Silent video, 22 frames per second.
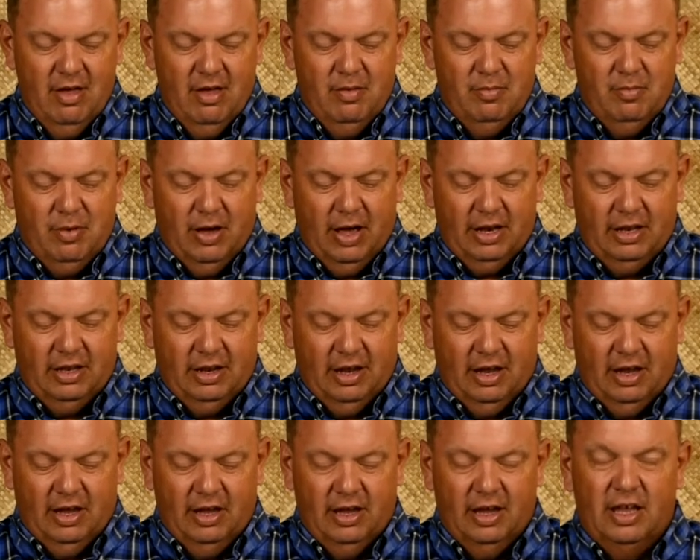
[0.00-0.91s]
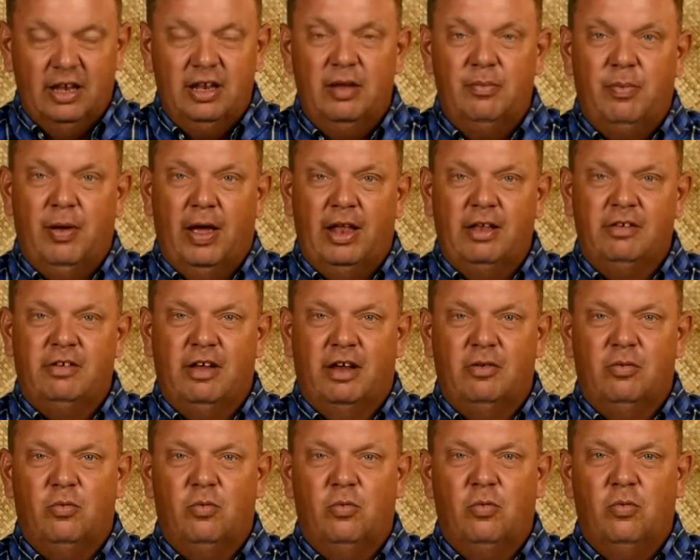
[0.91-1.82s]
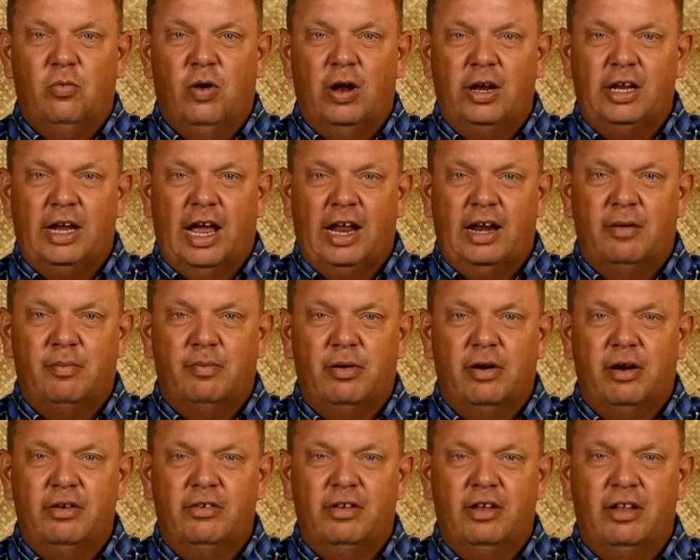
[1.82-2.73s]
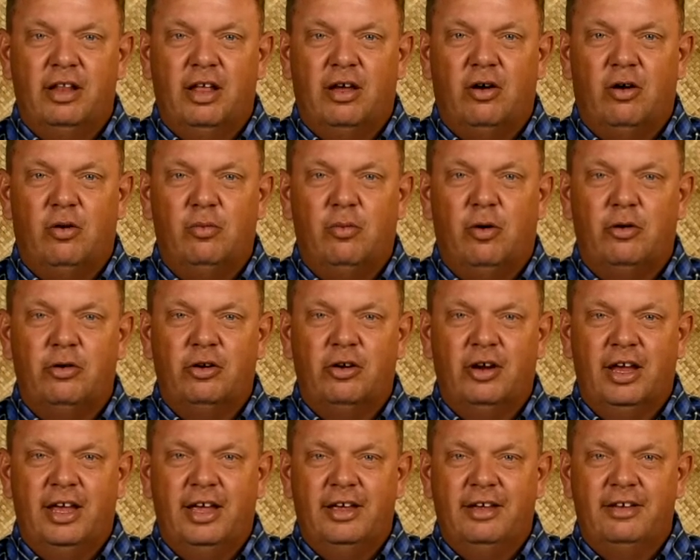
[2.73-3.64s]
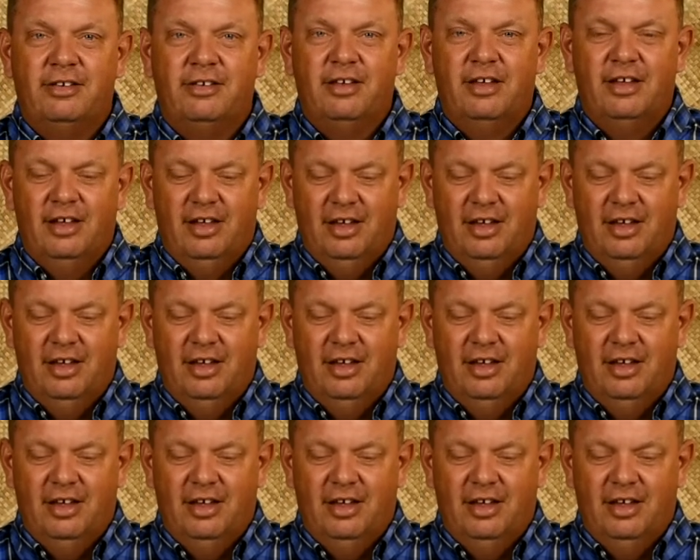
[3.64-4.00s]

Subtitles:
But it depends on what kind of person the homeowner is.